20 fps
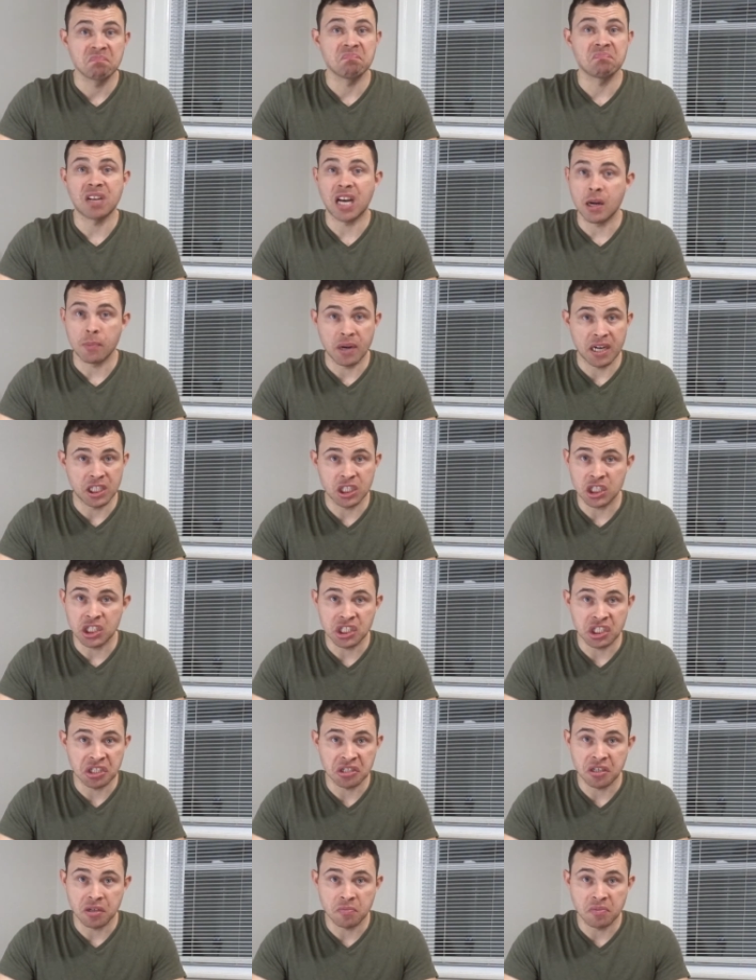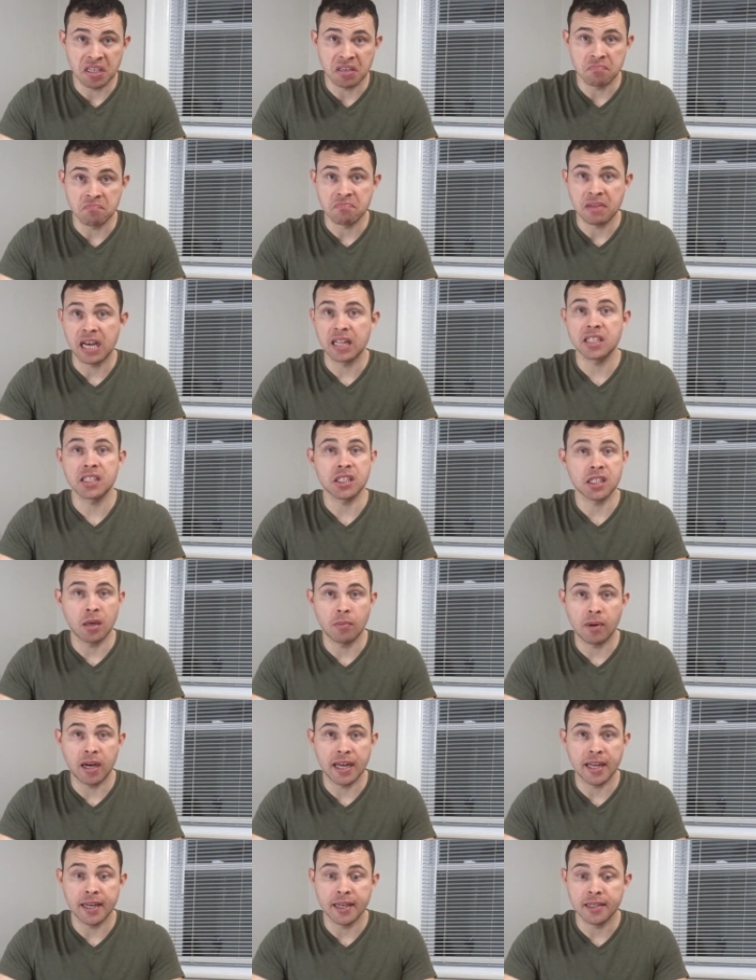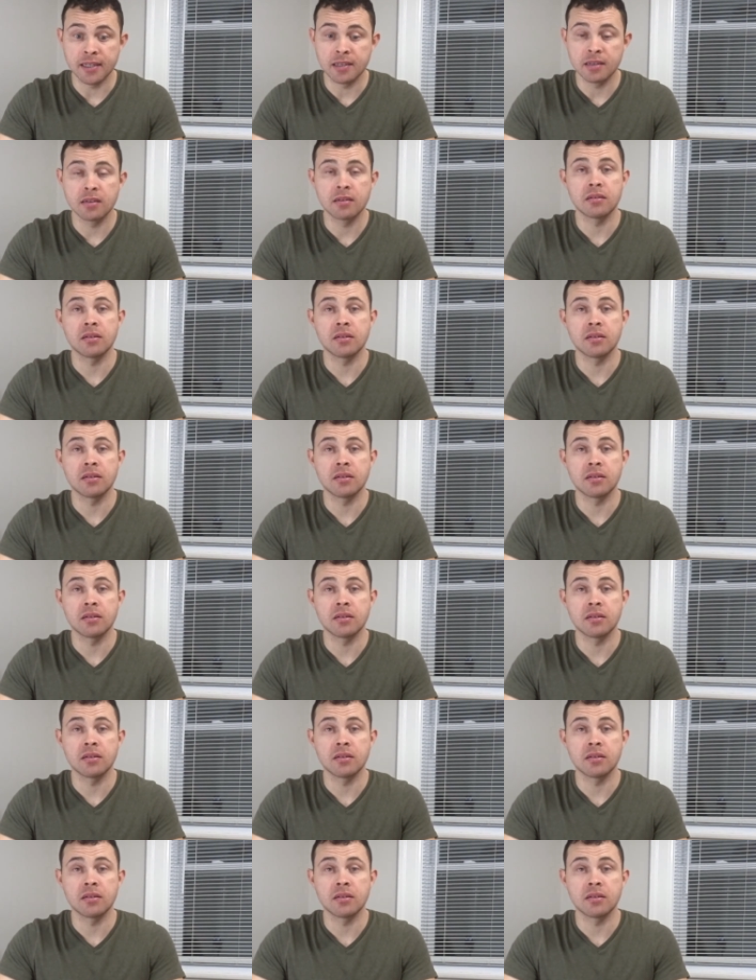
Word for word: Not a major concern to me, at least on my end.